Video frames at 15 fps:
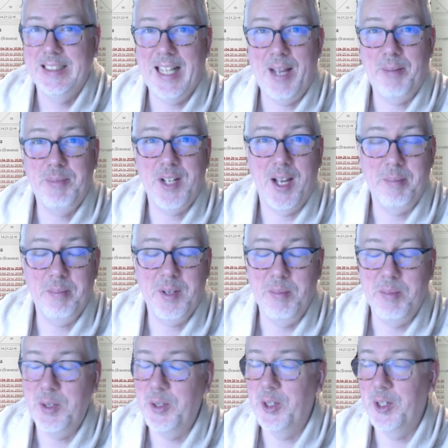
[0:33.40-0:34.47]
laptop,
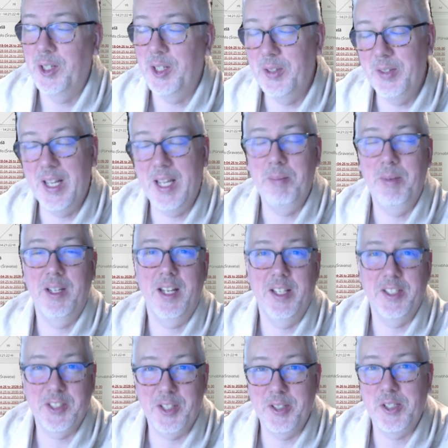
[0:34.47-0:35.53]
computer, you name it.
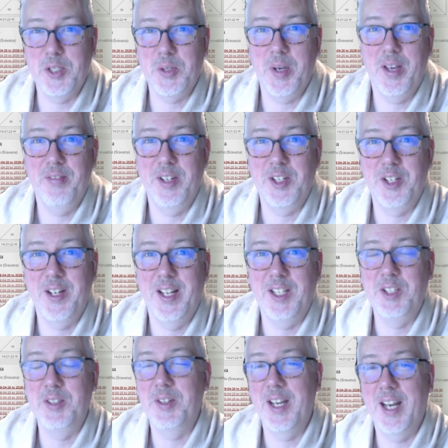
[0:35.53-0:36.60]
As long as you have
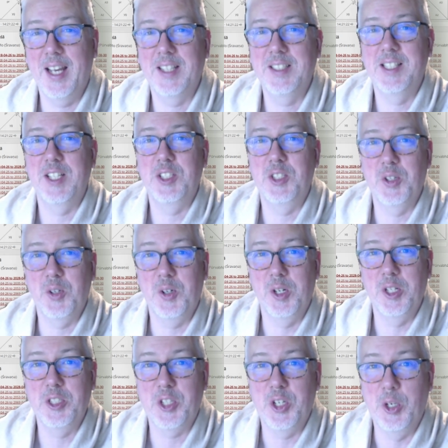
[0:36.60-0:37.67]
internet, you can access your
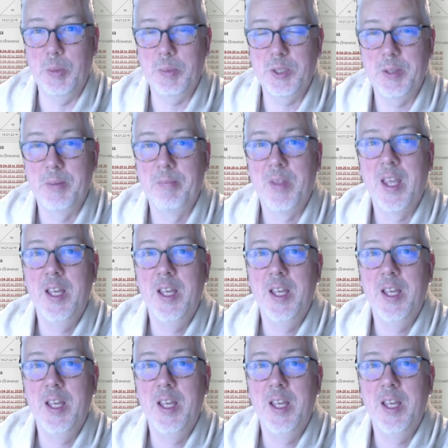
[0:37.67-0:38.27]
horoscopes.